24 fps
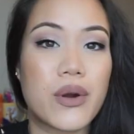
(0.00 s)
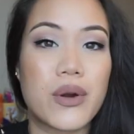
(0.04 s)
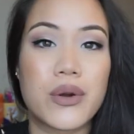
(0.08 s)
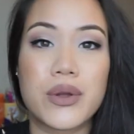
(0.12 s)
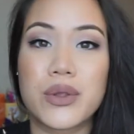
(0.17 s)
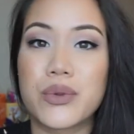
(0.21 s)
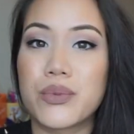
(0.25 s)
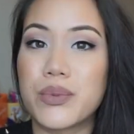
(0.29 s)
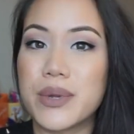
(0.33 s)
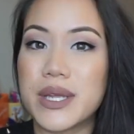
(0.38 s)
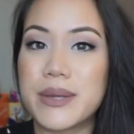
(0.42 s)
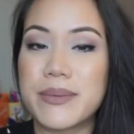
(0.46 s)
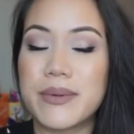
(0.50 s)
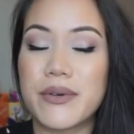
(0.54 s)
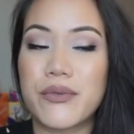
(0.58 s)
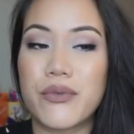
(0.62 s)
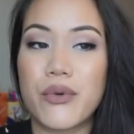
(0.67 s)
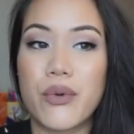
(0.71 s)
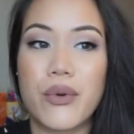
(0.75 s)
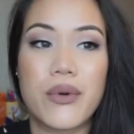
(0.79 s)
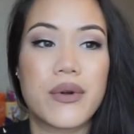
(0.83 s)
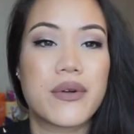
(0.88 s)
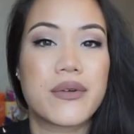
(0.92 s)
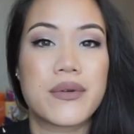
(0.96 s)
or the week
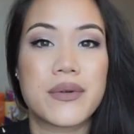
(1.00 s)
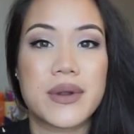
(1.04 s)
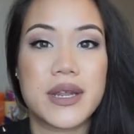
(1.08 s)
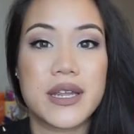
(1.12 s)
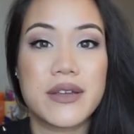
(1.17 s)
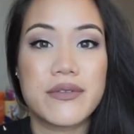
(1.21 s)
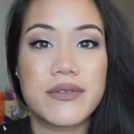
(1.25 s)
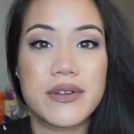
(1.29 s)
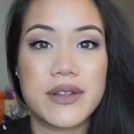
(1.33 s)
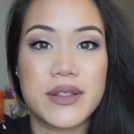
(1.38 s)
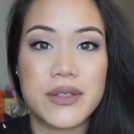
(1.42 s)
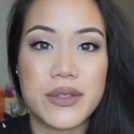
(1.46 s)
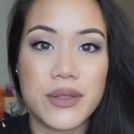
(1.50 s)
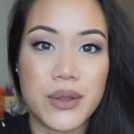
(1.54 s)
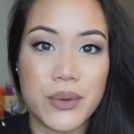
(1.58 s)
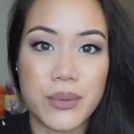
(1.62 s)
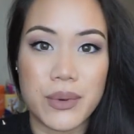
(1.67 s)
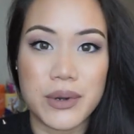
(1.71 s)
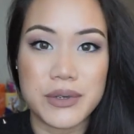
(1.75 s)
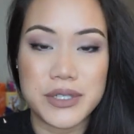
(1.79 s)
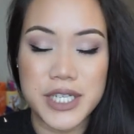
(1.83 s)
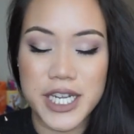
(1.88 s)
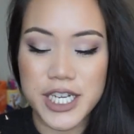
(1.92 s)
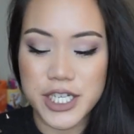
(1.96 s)
before, or even the
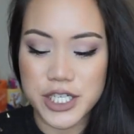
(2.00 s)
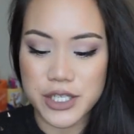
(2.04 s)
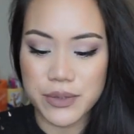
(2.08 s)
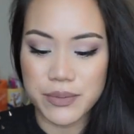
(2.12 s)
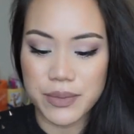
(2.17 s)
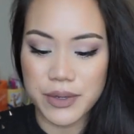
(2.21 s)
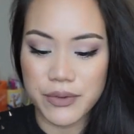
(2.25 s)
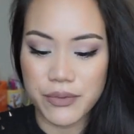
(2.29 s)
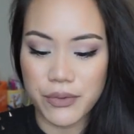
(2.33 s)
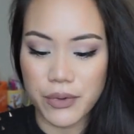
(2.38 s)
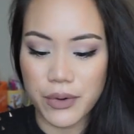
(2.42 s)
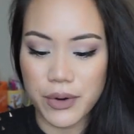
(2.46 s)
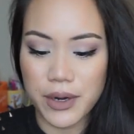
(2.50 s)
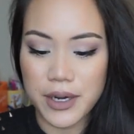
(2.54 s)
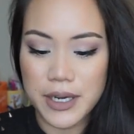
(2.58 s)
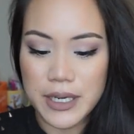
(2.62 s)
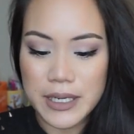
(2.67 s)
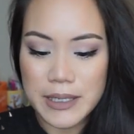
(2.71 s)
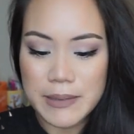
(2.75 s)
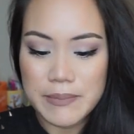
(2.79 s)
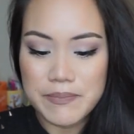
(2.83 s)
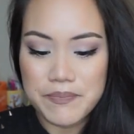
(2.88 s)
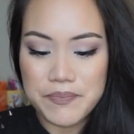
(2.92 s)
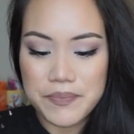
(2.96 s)
rotation before.
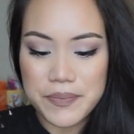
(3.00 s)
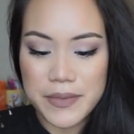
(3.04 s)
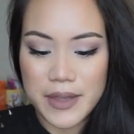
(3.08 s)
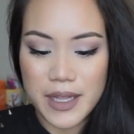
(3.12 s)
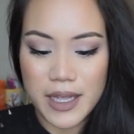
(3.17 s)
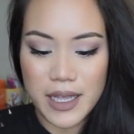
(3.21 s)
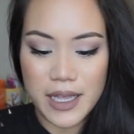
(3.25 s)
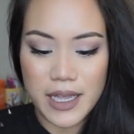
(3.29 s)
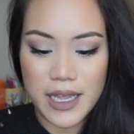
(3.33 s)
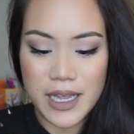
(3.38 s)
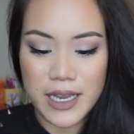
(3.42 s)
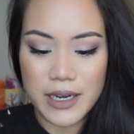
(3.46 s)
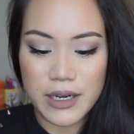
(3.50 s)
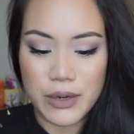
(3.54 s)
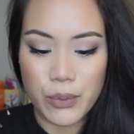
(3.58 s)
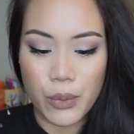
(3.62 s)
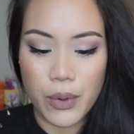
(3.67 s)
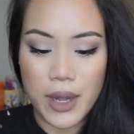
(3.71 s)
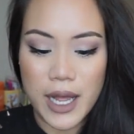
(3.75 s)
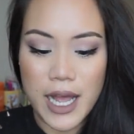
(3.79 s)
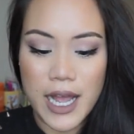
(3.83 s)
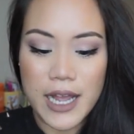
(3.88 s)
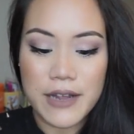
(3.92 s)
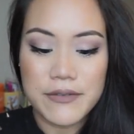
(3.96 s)
And
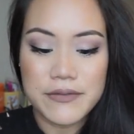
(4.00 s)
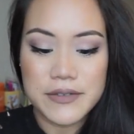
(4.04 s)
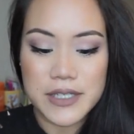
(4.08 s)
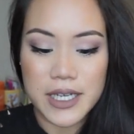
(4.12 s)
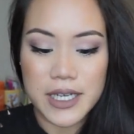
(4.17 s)
what I've